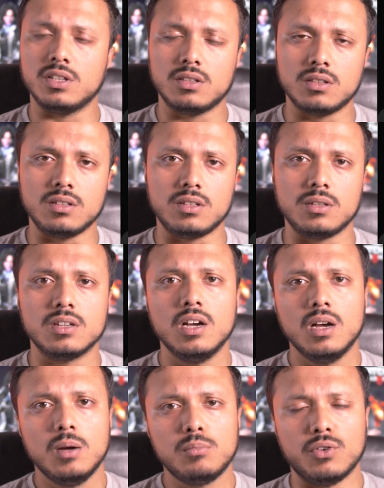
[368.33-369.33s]
in the
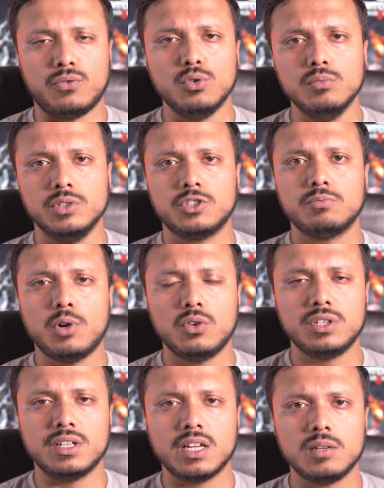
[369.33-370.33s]
performance
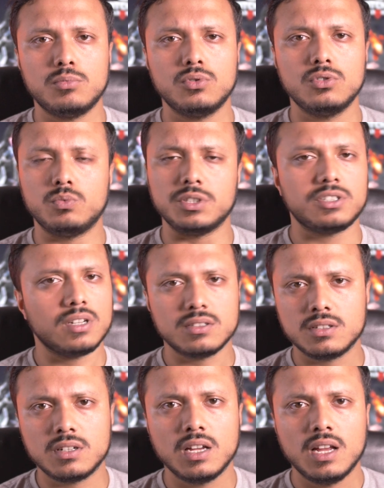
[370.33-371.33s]
mode enabled, which
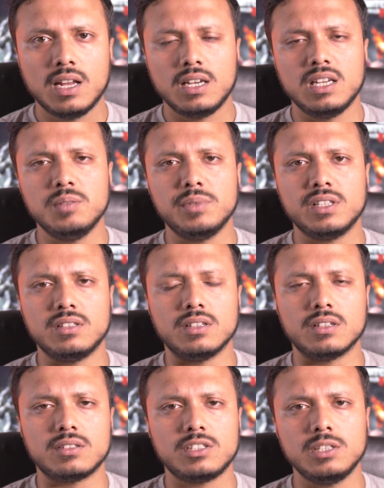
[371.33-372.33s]
doesn't limit
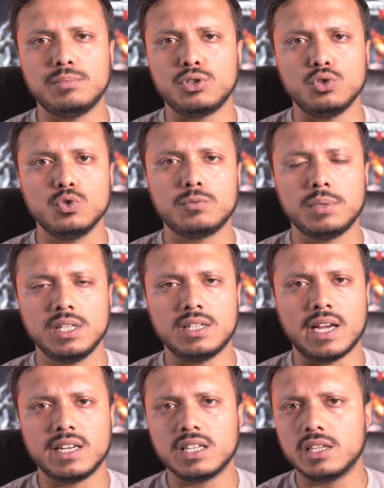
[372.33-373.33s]
the CPU speed
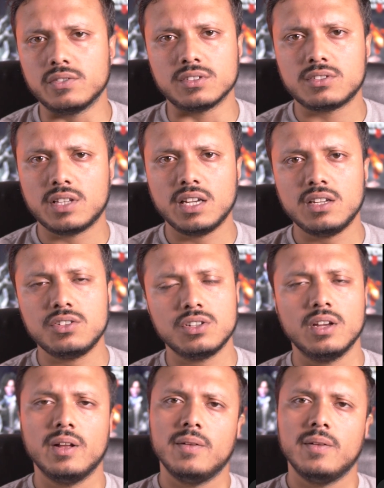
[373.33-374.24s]
at any given stage.